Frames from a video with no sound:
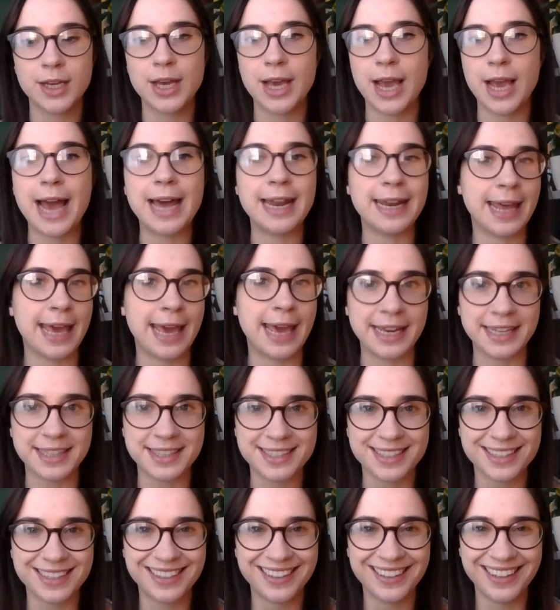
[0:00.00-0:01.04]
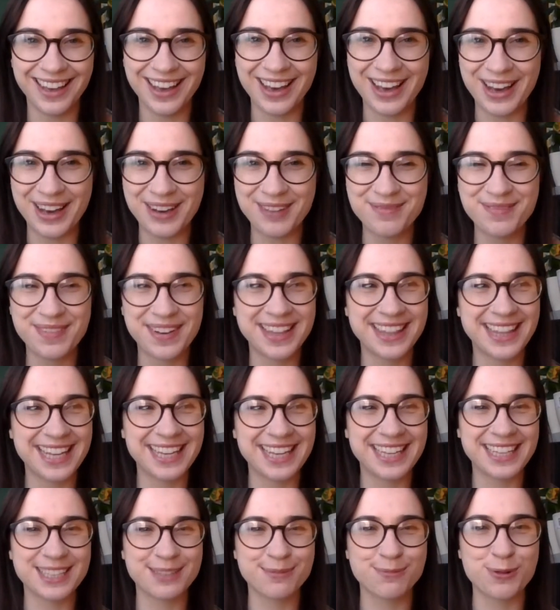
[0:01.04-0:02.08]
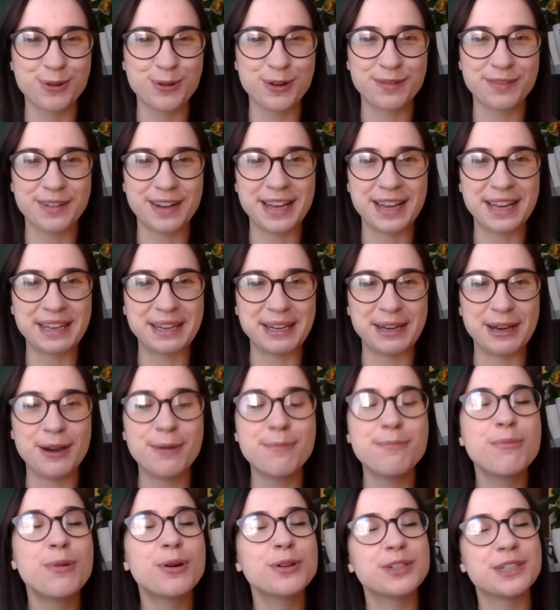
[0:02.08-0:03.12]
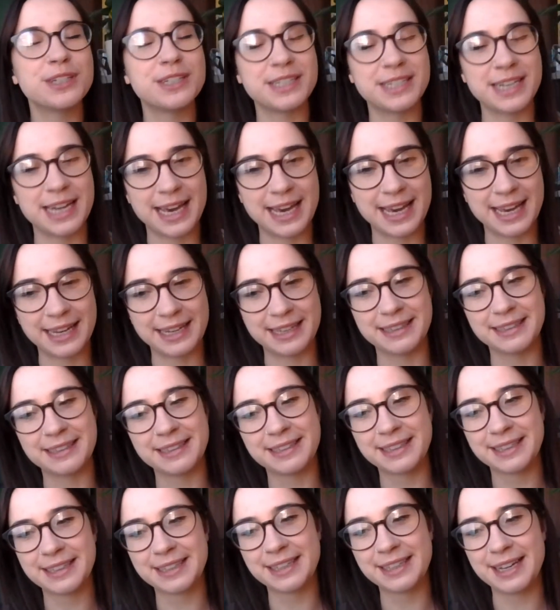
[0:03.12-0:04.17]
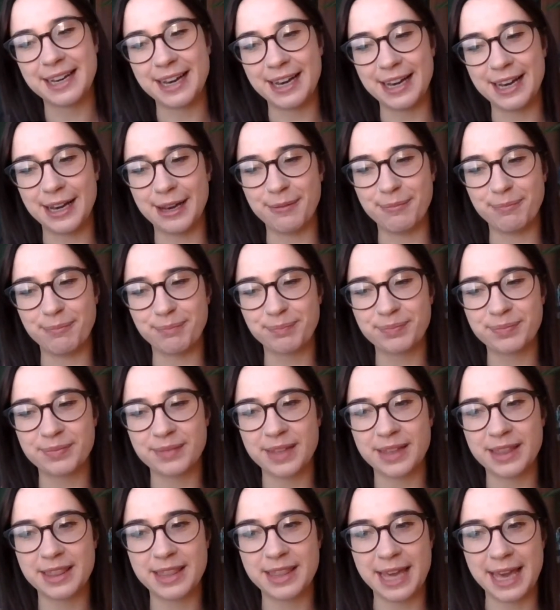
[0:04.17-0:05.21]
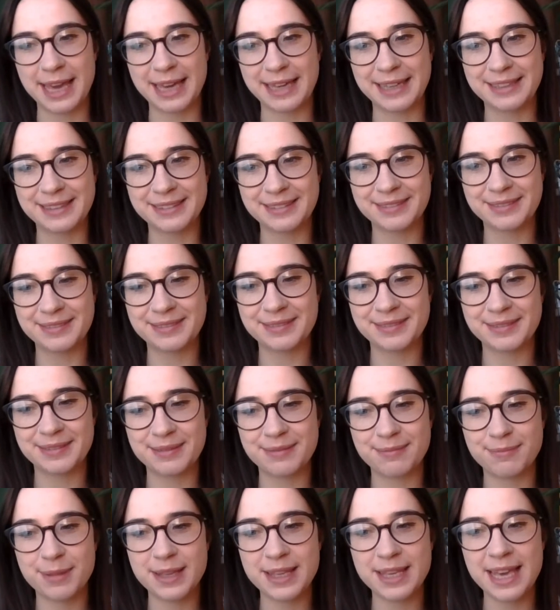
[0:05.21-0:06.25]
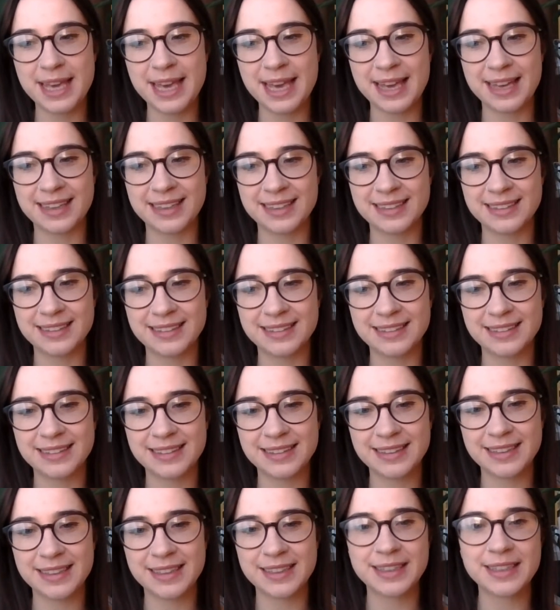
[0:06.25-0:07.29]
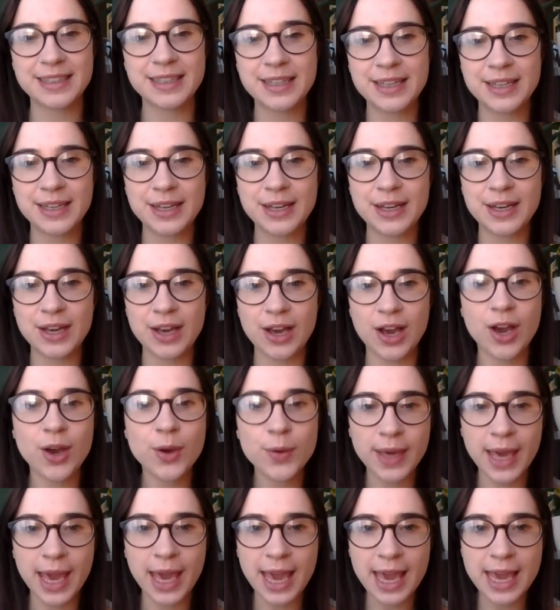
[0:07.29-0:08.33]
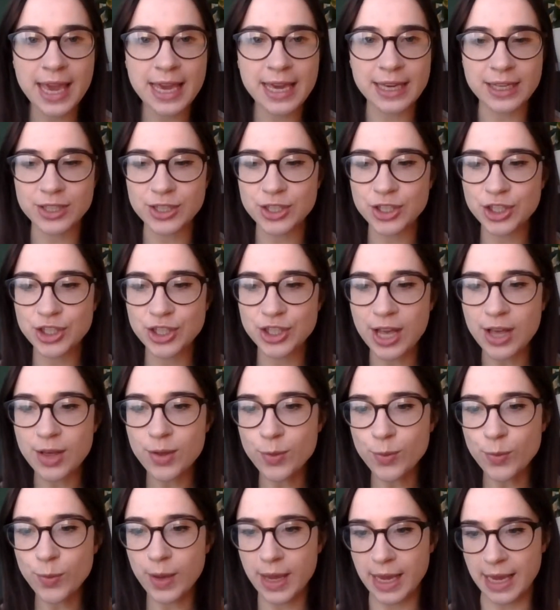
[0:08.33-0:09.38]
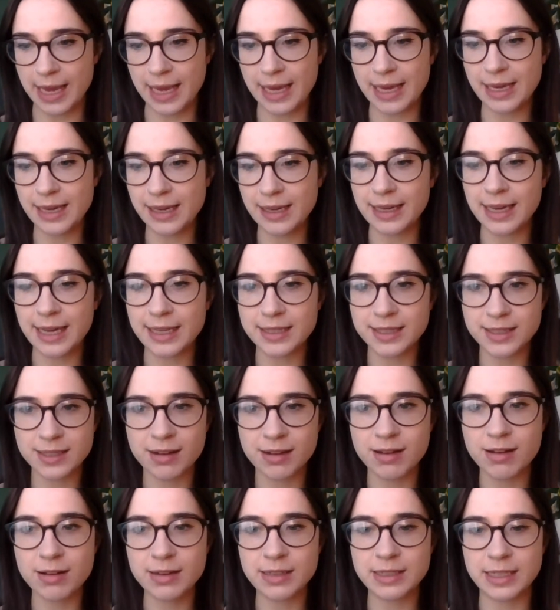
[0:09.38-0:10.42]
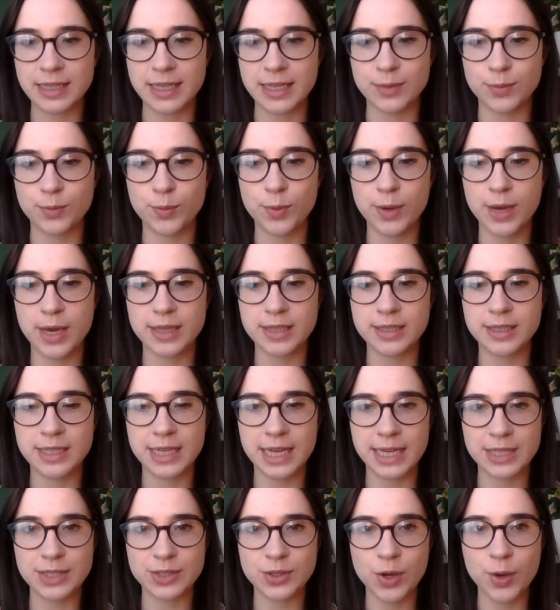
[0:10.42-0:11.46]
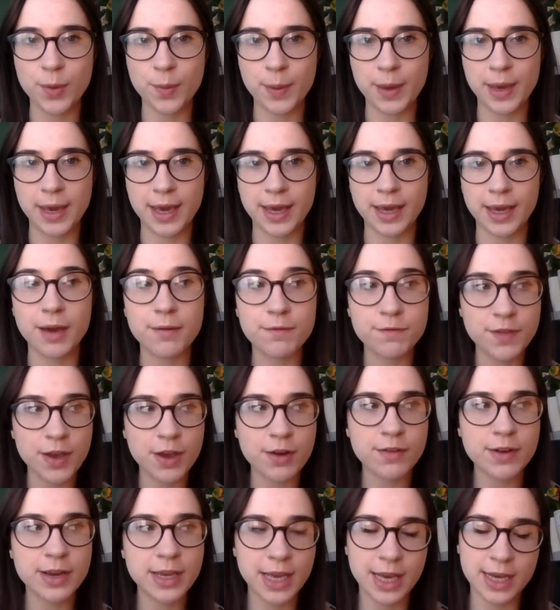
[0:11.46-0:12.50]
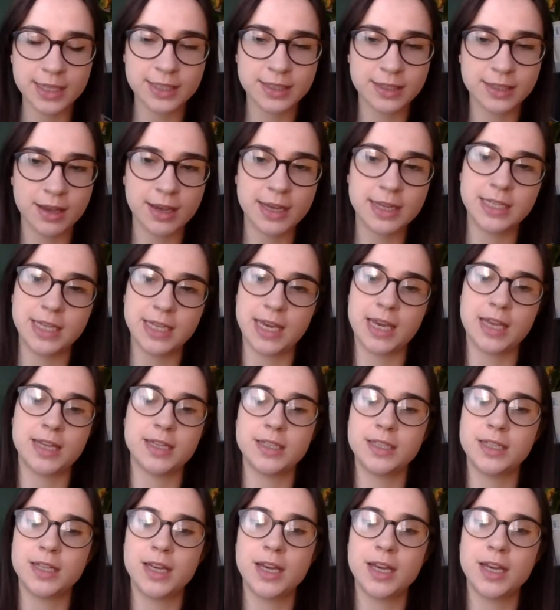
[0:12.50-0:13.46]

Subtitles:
and eggs. I think it's more of like a modern day thing. But yeah. Okay, shall we get started with today's topic? I'm very excited